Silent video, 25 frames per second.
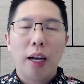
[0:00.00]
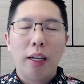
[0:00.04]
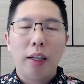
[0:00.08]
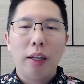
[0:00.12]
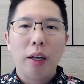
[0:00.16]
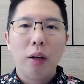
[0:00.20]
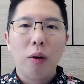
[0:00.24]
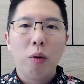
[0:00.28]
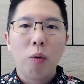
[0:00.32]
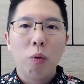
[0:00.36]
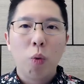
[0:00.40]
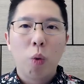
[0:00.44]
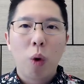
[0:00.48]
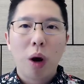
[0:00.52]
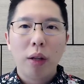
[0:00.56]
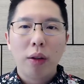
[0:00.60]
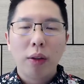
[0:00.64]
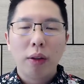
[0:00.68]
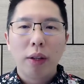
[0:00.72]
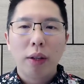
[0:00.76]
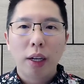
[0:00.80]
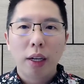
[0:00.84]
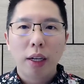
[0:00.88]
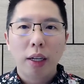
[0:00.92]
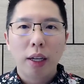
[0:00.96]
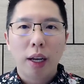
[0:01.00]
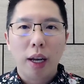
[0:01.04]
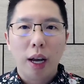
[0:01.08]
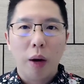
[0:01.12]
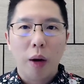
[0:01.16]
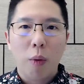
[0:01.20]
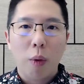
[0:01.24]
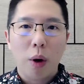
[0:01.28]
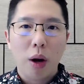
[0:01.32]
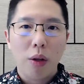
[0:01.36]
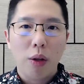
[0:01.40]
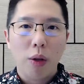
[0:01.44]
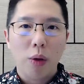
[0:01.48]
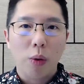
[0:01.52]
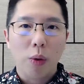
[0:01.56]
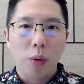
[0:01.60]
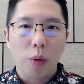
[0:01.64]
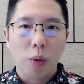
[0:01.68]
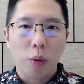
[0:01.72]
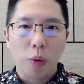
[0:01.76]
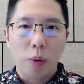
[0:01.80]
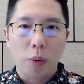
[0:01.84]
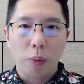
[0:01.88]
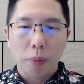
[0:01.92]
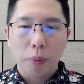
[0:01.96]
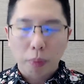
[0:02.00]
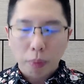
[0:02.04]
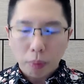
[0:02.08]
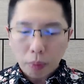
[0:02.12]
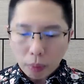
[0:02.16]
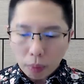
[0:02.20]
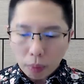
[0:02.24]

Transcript: I think one thing that I want to